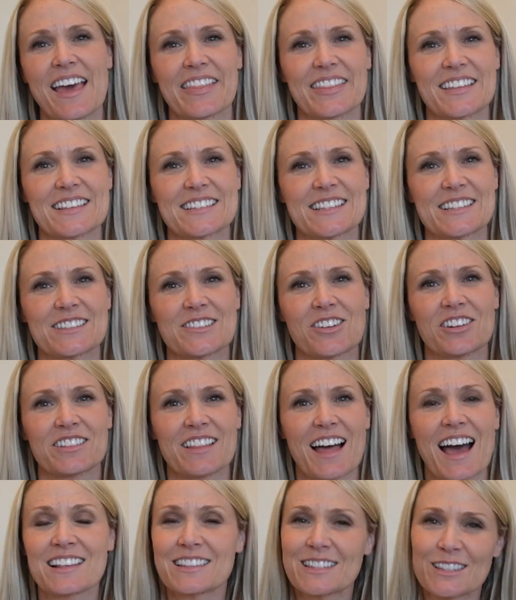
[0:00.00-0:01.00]
This is our
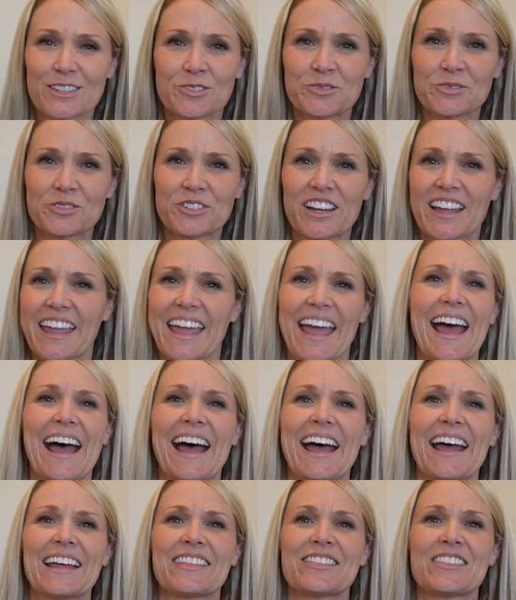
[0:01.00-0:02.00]
last little look
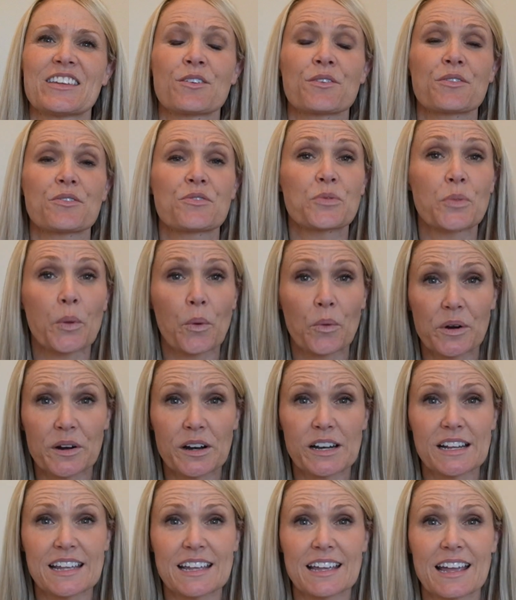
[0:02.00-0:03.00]
at the
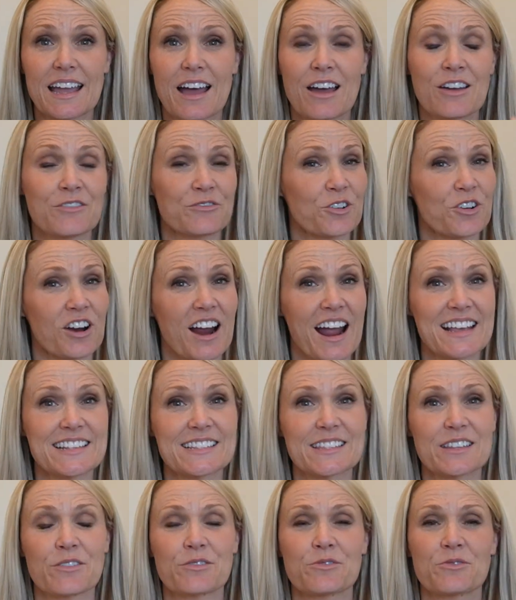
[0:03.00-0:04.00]
authority of
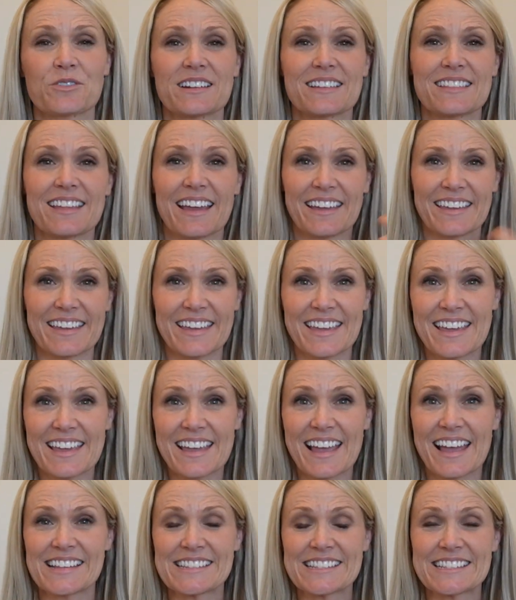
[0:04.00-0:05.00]
Christ, the authority that
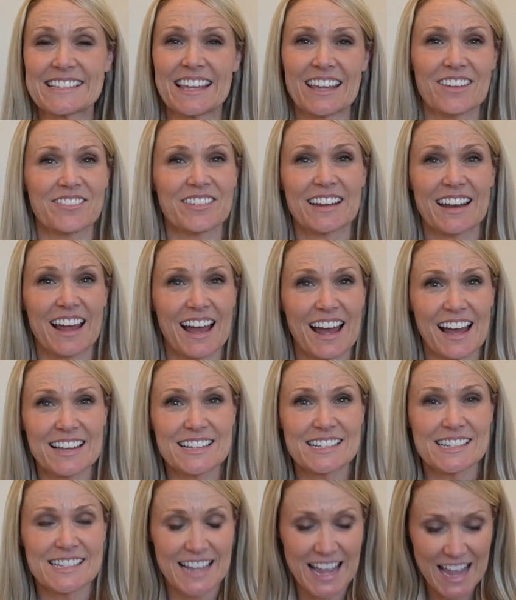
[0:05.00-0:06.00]
he has given us.